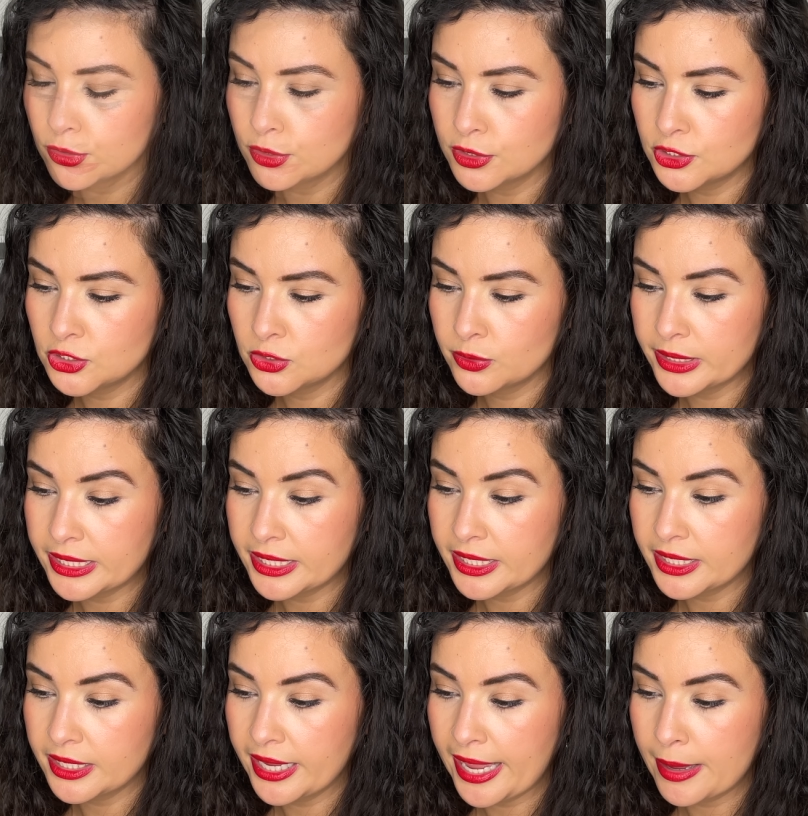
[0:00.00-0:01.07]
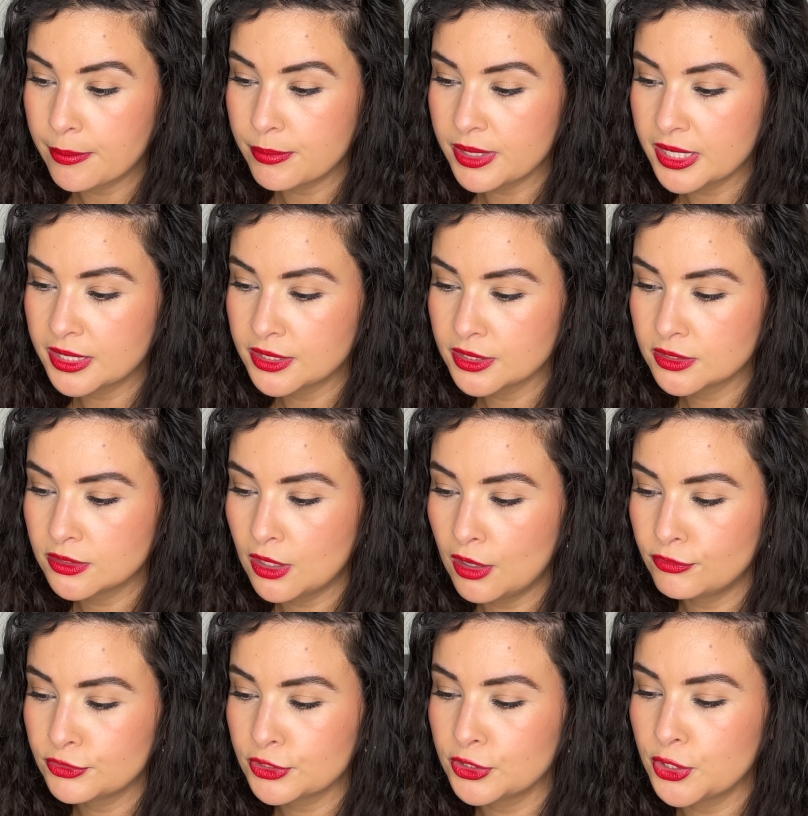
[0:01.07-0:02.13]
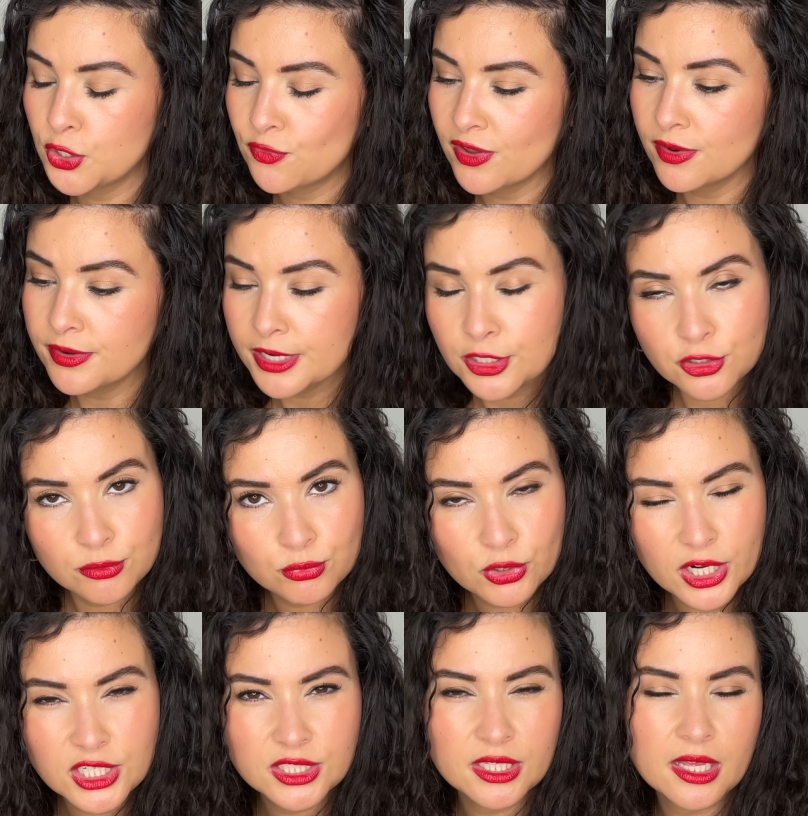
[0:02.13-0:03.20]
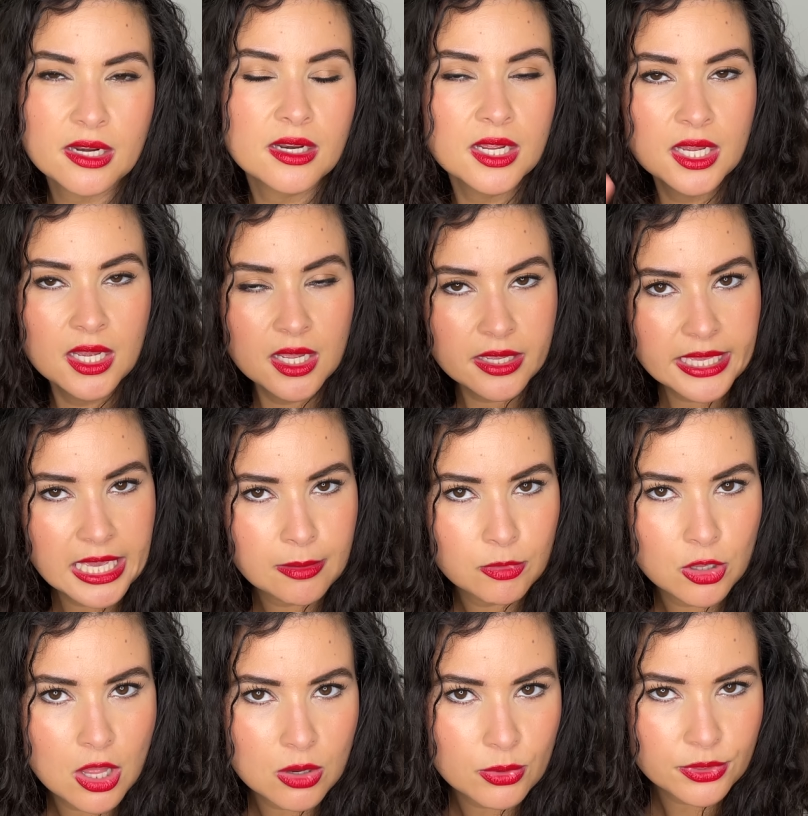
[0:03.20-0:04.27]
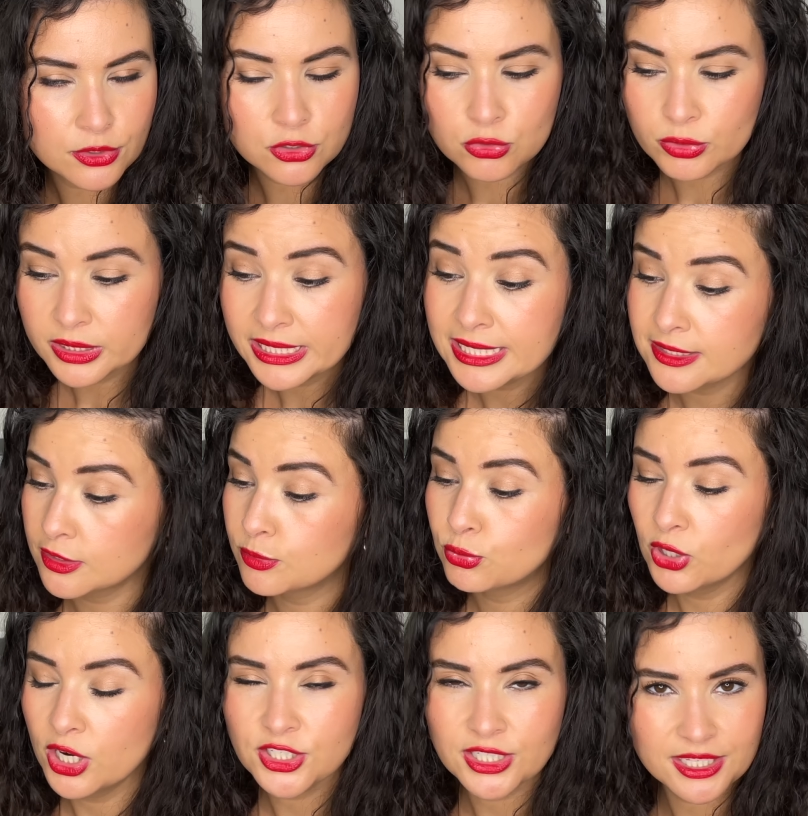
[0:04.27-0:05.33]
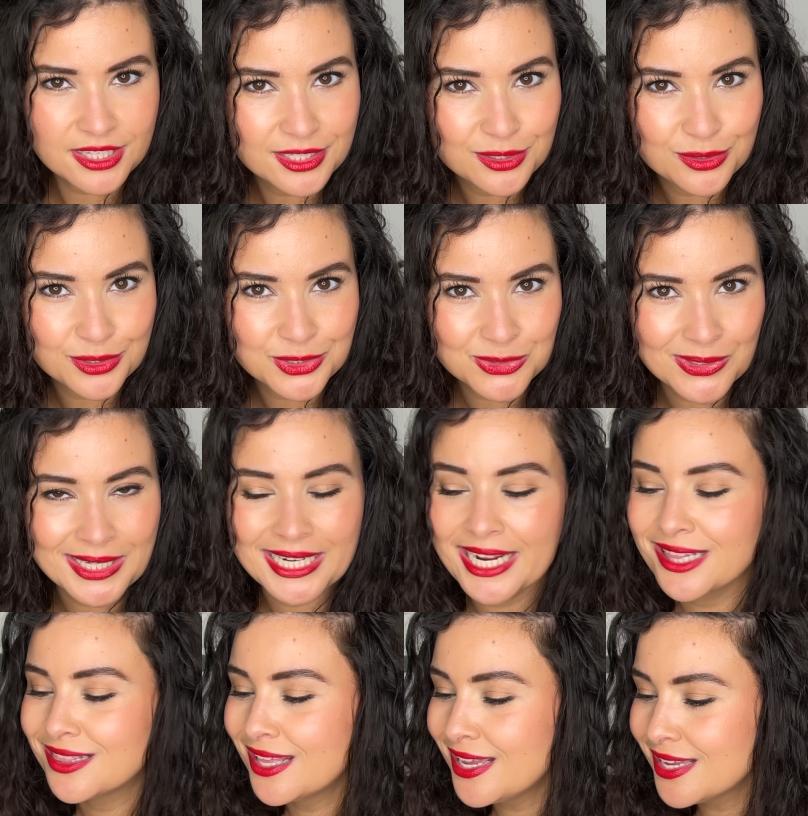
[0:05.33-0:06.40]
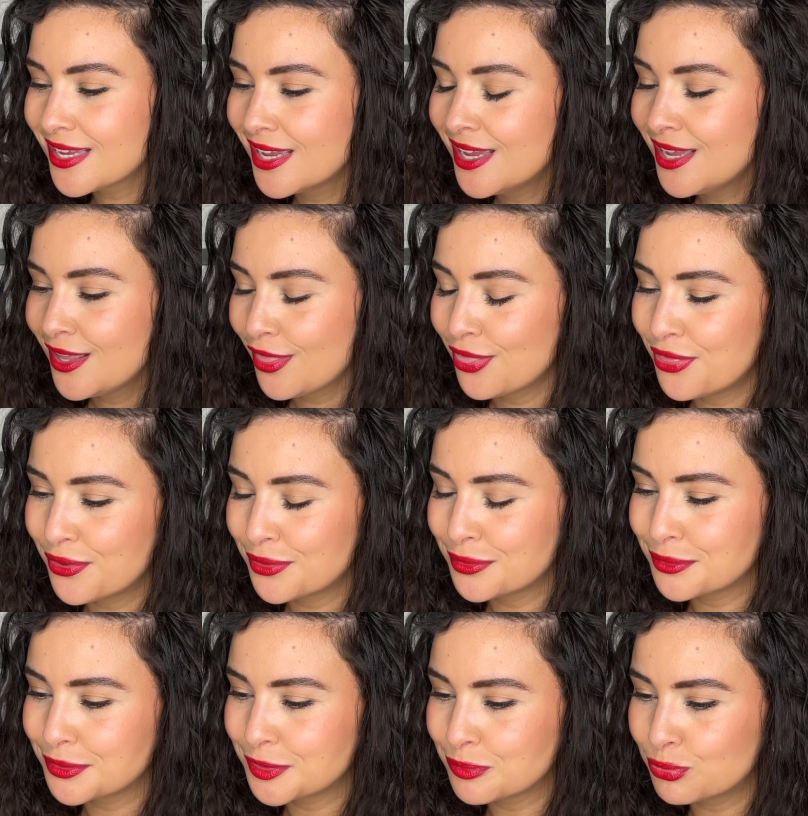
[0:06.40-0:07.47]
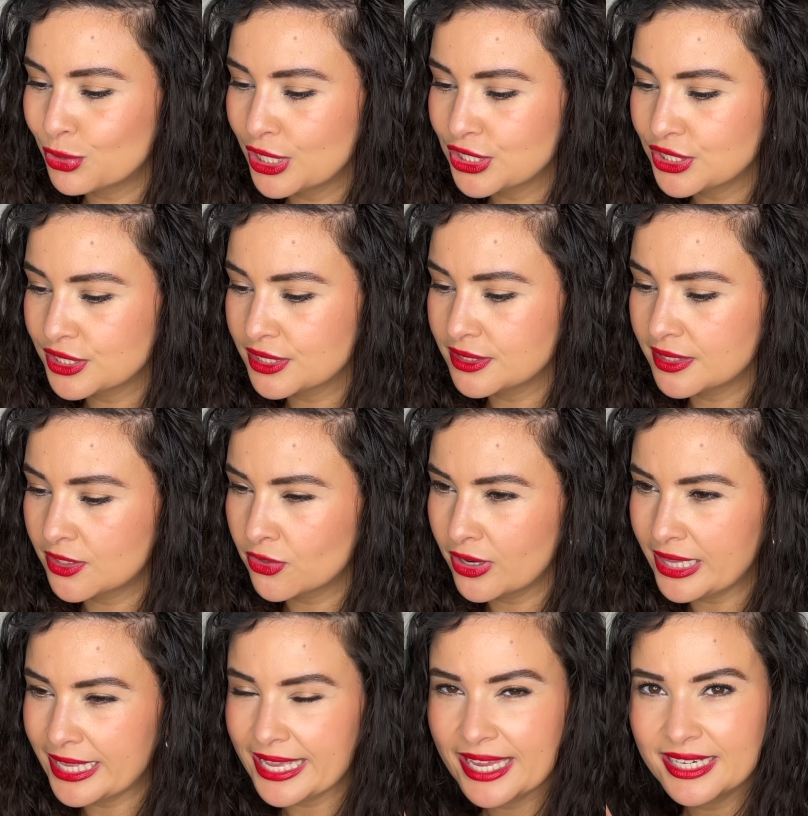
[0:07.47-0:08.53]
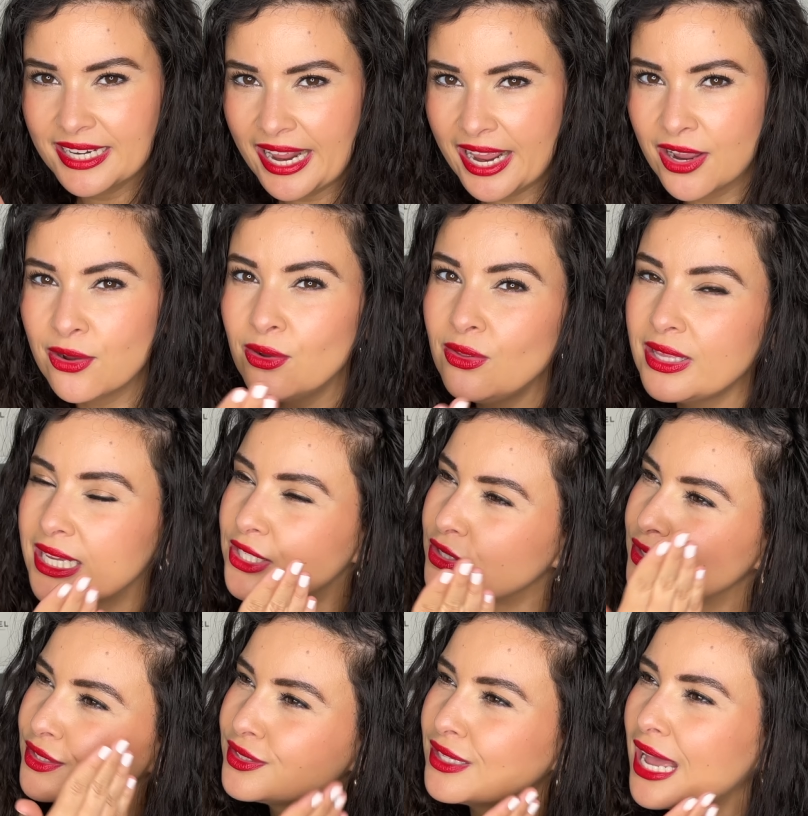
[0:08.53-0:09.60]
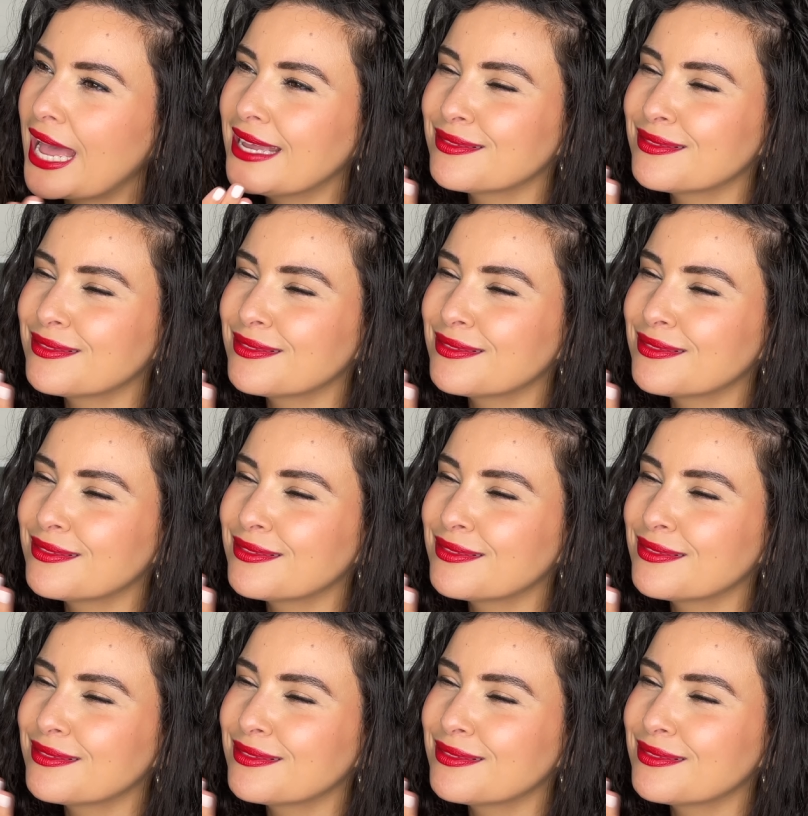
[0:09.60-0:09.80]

there's also a ambient soft glow foundation brush that came along with the new release. The brush I think looks great. I like those brushes that are like at an angle. It just